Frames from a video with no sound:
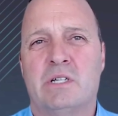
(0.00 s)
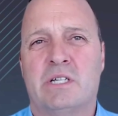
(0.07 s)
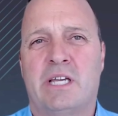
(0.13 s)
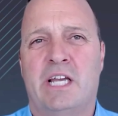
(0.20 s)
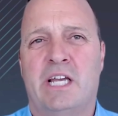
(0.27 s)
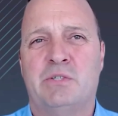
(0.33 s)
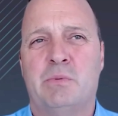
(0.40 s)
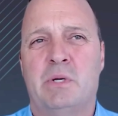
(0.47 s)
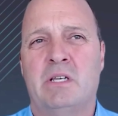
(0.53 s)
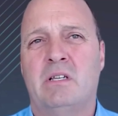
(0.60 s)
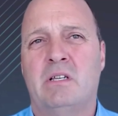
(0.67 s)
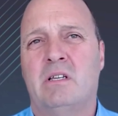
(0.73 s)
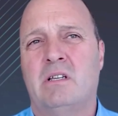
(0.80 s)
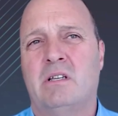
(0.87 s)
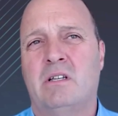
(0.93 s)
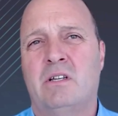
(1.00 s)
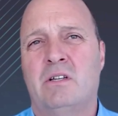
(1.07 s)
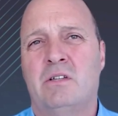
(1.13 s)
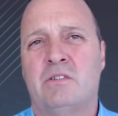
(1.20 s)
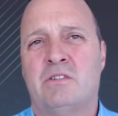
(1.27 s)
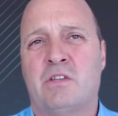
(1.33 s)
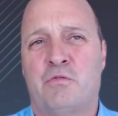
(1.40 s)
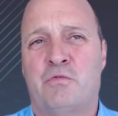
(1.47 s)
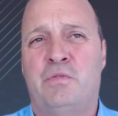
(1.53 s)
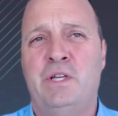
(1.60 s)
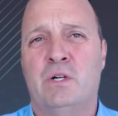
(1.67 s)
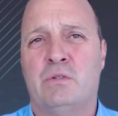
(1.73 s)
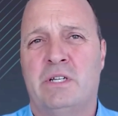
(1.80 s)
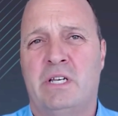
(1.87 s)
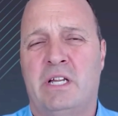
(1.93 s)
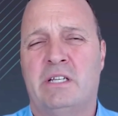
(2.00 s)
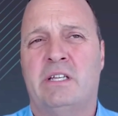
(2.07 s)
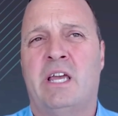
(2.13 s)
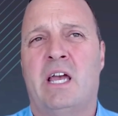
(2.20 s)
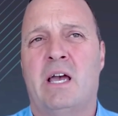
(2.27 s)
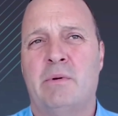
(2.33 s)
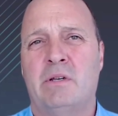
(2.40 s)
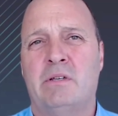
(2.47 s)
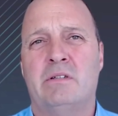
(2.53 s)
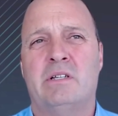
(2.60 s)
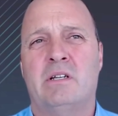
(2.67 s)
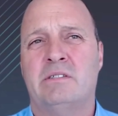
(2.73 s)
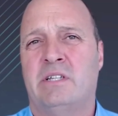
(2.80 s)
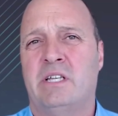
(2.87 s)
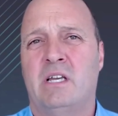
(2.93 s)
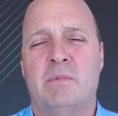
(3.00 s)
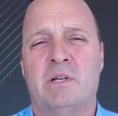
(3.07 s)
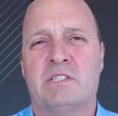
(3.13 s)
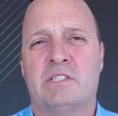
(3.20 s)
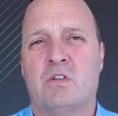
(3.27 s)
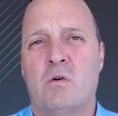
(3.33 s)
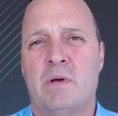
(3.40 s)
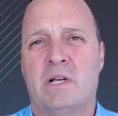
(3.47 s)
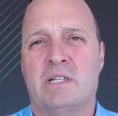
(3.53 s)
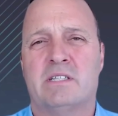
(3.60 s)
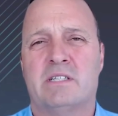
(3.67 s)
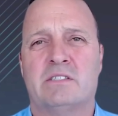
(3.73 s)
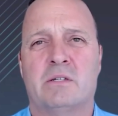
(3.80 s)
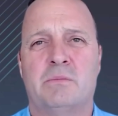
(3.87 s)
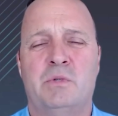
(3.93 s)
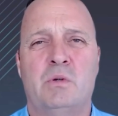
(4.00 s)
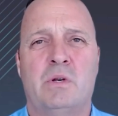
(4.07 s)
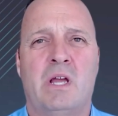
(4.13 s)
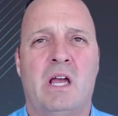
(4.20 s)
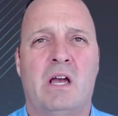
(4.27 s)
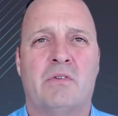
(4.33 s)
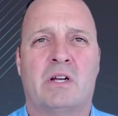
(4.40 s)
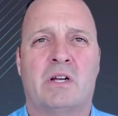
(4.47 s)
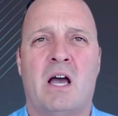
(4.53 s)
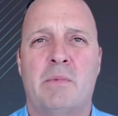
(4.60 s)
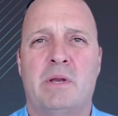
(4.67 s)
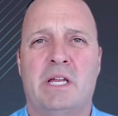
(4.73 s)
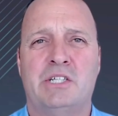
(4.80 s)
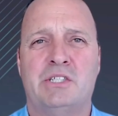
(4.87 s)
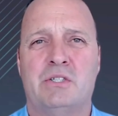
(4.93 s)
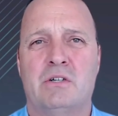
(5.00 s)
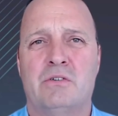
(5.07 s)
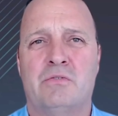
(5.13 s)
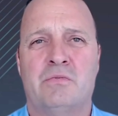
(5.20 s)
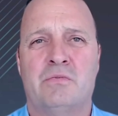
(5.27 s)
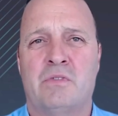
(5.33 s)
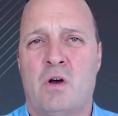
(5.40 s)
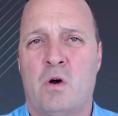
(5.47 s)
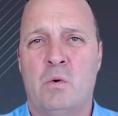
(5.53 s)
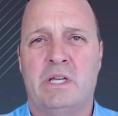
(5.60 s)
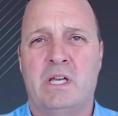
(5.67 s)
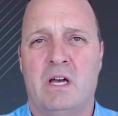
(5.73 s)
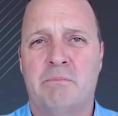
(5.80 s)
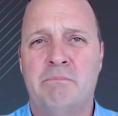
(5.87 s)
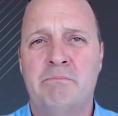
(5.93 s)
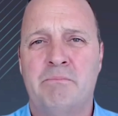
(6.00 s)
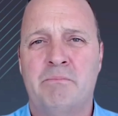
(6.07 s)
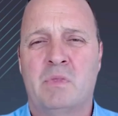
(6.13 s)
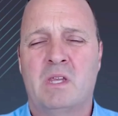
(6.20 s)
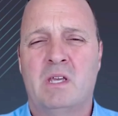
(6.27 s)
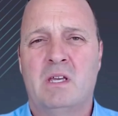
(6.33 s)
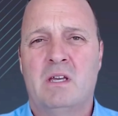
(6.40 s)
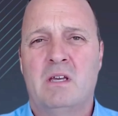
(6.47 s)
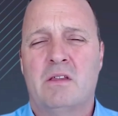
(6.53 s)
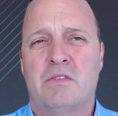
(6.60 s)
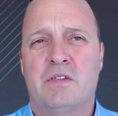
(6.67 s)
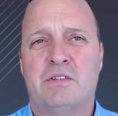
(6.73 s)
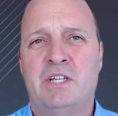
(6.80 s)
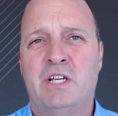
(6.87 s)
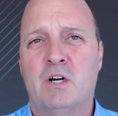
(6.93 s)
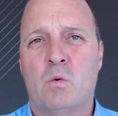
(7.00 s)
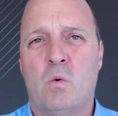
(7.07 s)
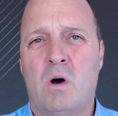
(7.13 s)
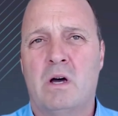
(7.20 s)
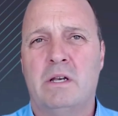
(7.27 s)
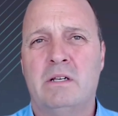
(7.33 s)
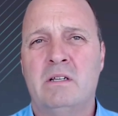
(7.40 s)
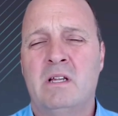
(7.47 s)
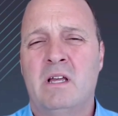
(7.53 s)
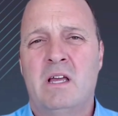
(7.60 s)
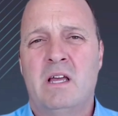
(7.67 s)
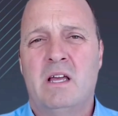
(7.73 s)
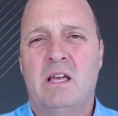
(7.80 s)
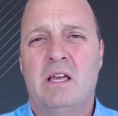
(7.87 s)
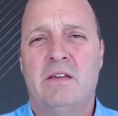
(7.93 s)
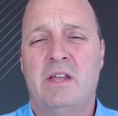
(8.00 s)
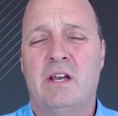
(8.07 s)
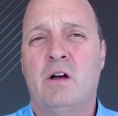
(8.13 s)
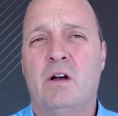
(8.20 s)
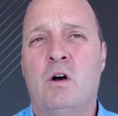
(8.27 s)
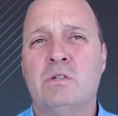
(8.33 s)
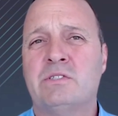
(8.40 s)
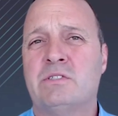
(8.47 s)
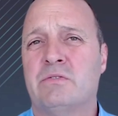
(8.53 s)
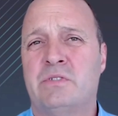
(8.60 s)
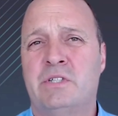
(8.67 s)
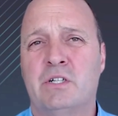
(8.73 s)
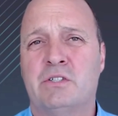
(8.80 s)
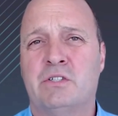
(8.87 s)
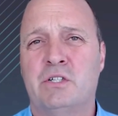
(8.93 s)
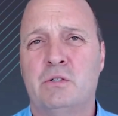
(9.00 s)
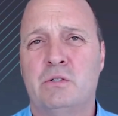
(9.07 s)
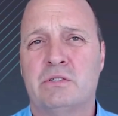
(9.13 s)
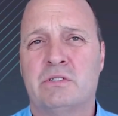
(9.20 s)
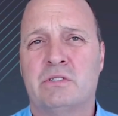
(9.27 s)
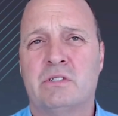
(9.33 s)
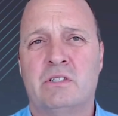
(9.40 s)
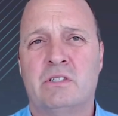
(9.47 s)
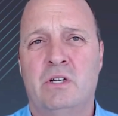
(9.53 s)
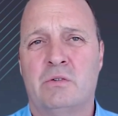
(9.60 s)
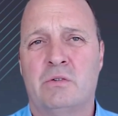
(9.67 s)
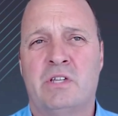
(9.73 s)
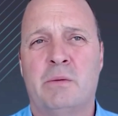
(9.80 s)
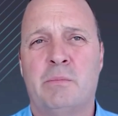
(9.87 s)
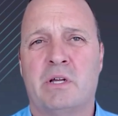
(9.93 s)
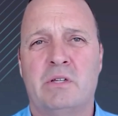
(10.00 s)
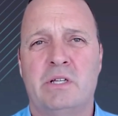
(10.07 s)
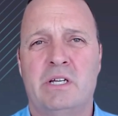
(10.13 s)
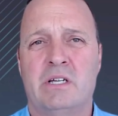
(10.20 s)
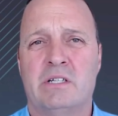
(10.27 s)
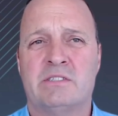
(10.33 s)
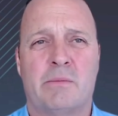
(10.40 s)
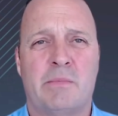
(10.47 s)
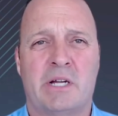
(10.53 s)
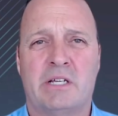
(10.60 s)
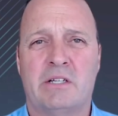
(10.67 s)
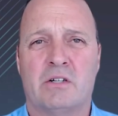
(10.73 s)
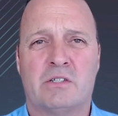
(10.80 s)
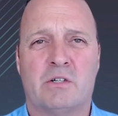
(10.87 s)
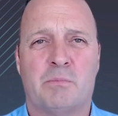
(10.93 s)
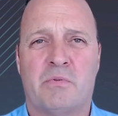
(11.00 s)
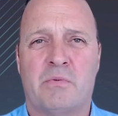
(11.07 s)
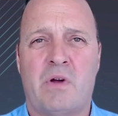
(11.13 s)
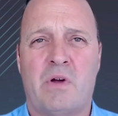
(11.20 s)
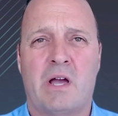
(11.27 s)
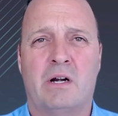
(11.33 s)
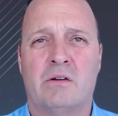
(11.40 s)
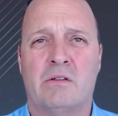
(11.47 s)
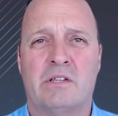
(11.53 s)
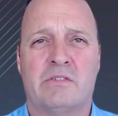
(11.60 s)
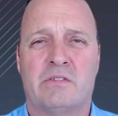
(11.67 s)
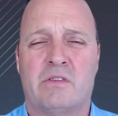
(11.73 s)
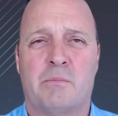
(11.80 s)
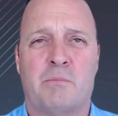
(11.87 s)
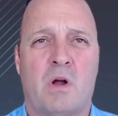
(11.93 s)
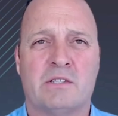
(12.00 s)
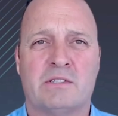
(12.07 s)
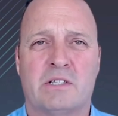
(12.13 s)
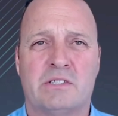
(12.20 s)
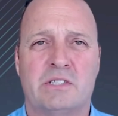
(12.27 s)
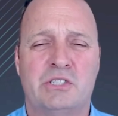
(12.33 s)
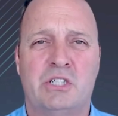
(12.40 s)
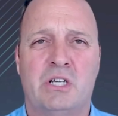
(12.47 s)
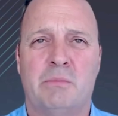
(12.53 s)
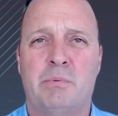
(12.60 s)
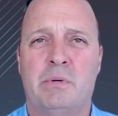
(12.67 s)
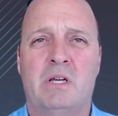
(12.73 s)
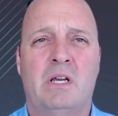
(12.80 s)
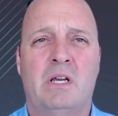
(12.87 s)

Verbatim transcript: engagement, to field an in-cabin DMS OMS system, you'd have a combination of the OEM, the tier one, and then a host of tier twos. You know, typically a semiconductor provider that's the processing chip,